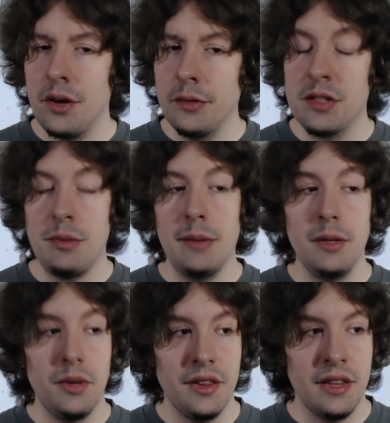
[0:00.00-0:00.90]
Sword, which is
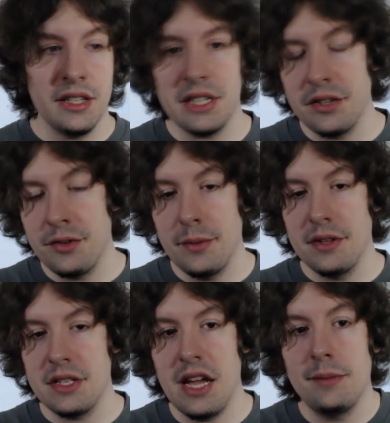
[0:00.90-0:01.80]
probably one of the things that
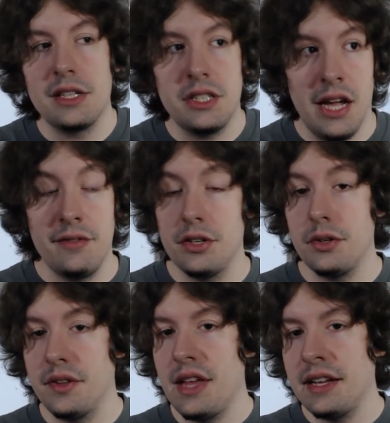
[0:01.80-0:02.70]
contributes to how much I've
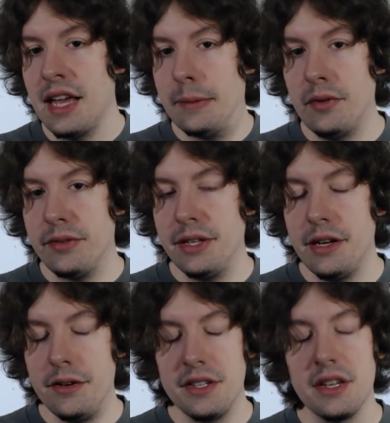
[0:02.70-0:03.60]
enjoyed that game over the
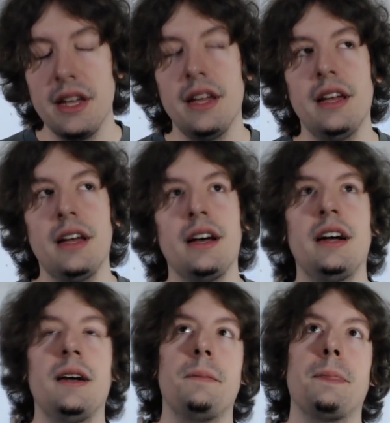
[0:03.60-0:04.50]
years.
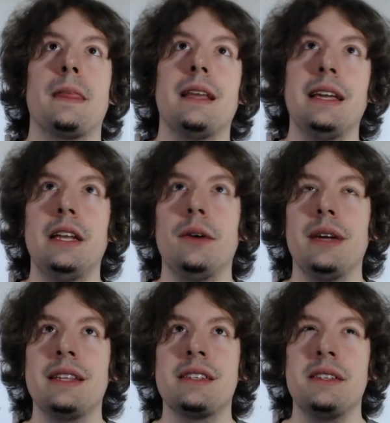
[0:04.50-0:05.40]
Um, you
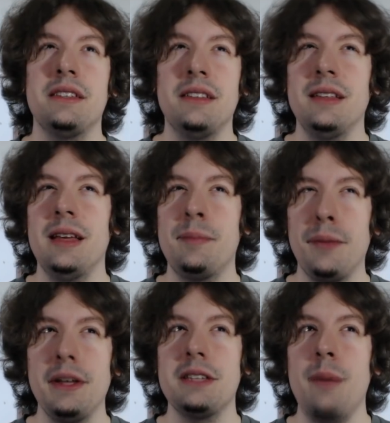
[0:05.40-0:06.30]
know, it's it
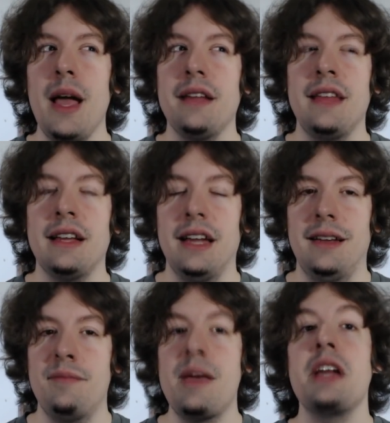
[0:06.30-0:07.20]
brings back that
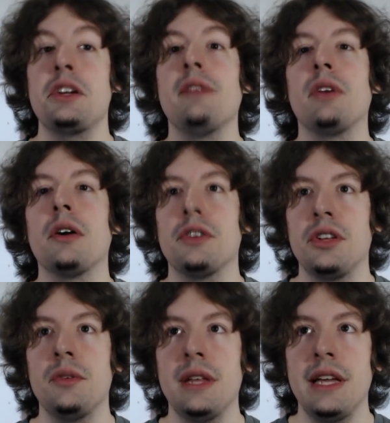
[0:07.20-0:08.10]
kind of mesh of
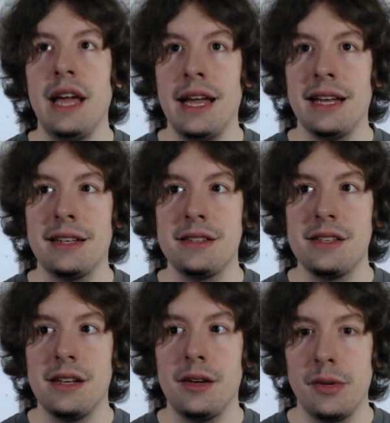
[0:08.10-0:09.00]
cartoony
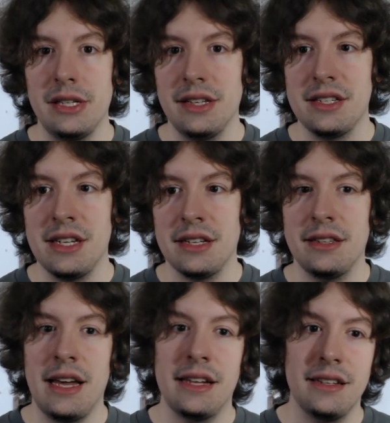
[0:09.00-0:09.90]
and uh,
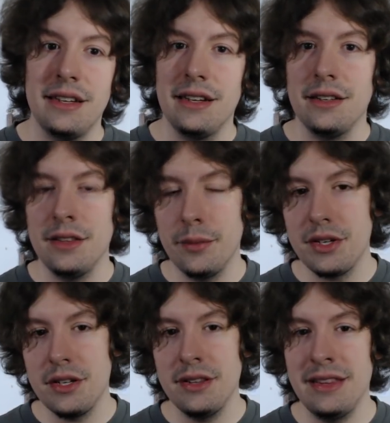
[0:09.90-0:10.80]
realistic that the
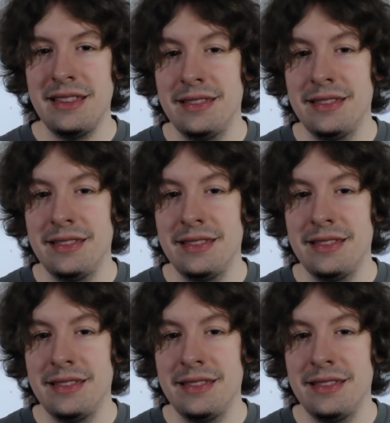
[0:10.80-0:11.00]
original,